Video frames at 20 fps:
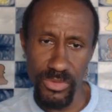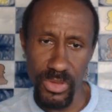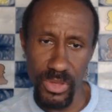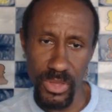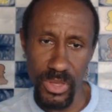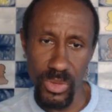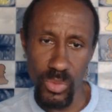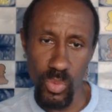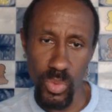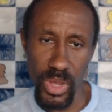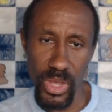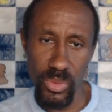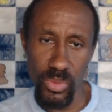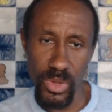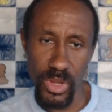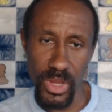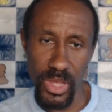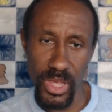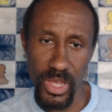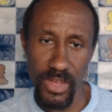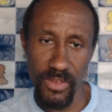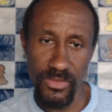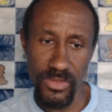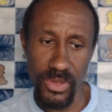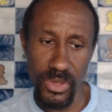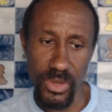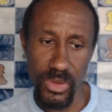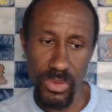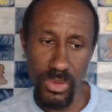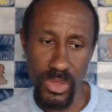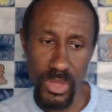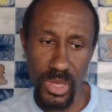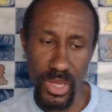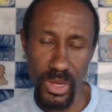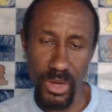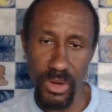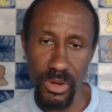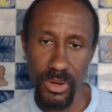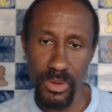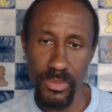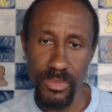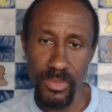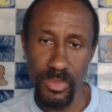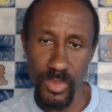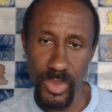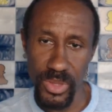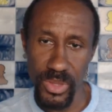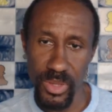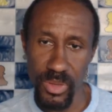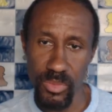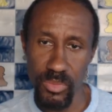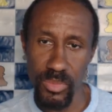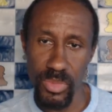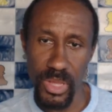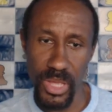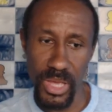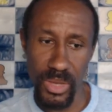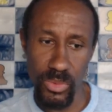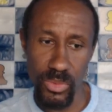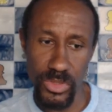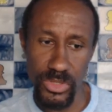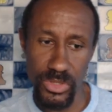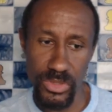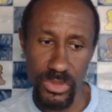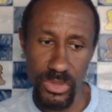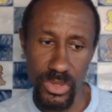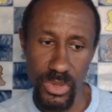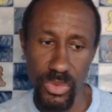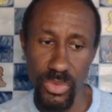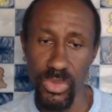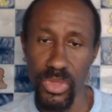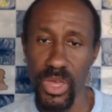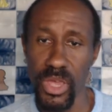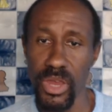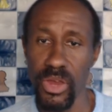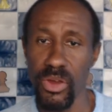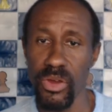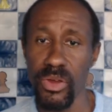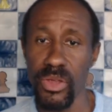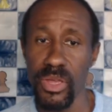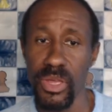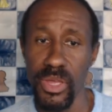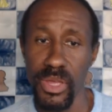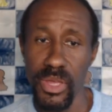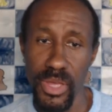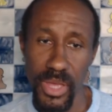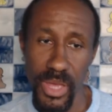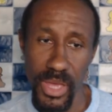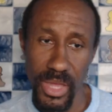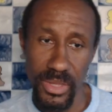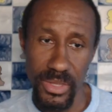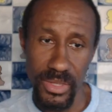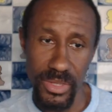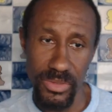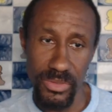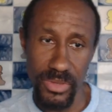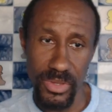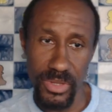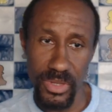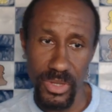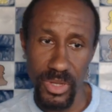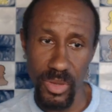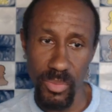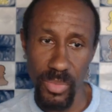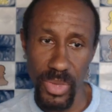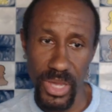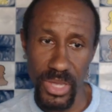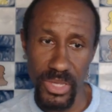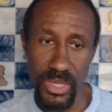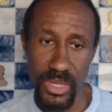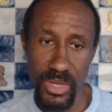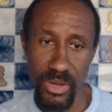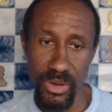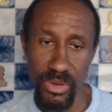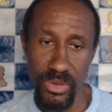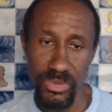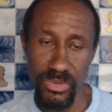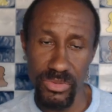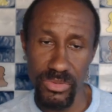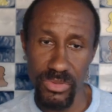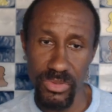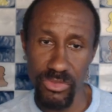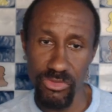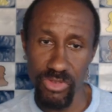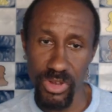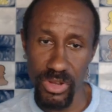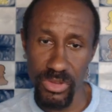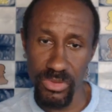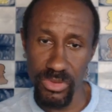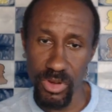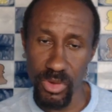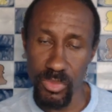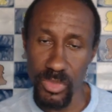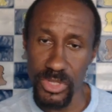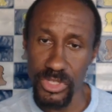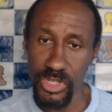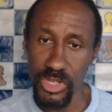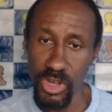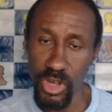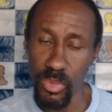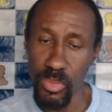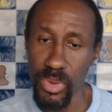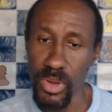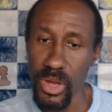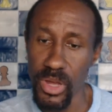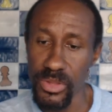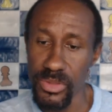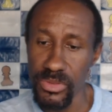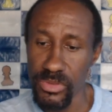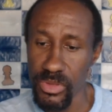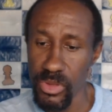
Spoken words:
So I think white would have to go there, but then black would just go there, and he's going to come back here and try to start munching on pawns.